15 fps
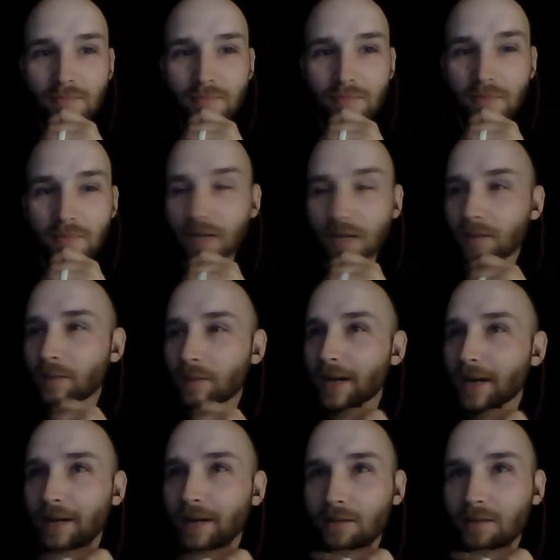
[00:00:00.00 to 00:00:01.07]
Yeah,
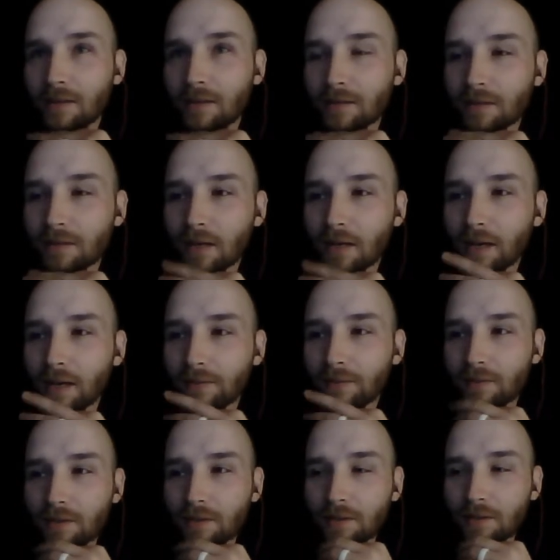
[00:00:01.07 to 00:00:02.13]
I got that. I have
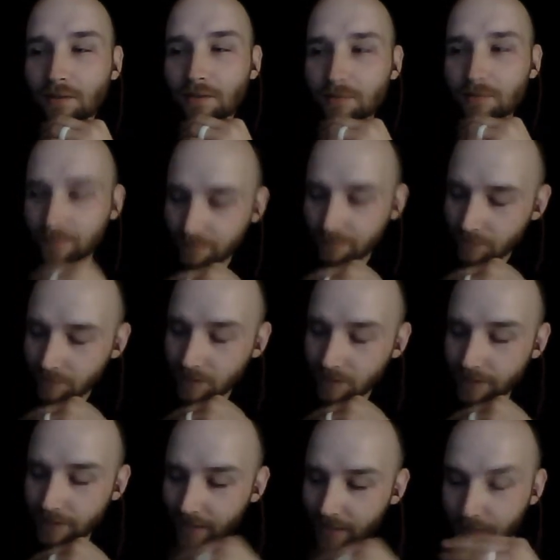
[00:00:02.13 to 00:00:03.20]
the
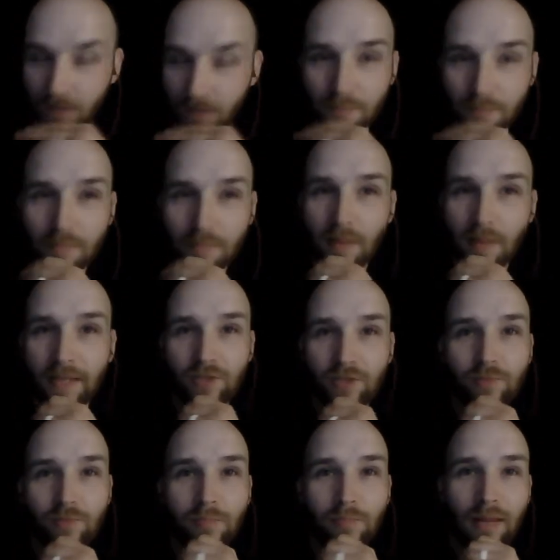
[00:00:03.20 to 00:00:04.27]
textbook
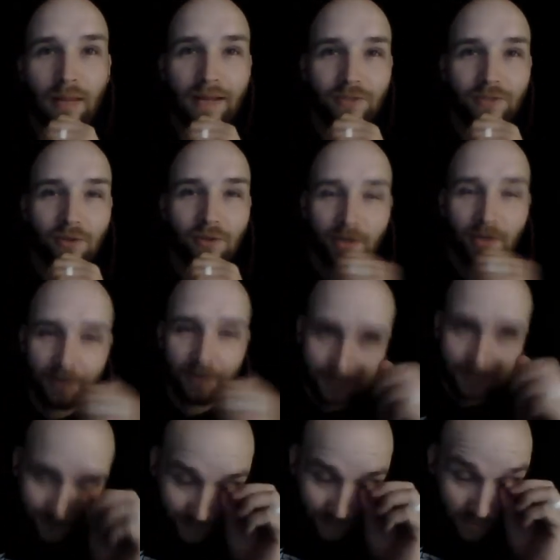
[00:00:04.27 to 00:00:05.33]
black screen.
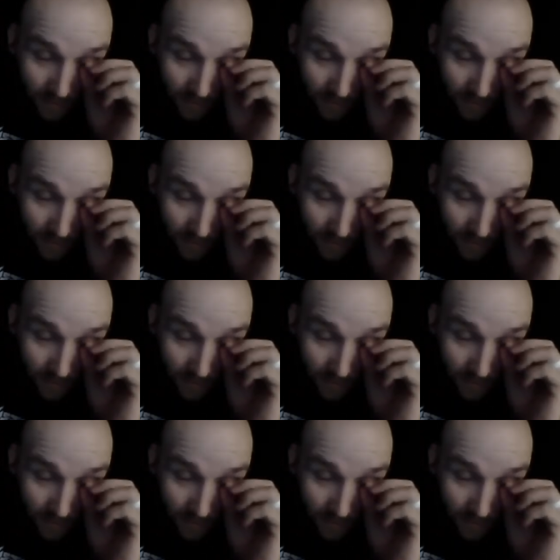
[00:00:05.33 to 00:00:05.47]
So.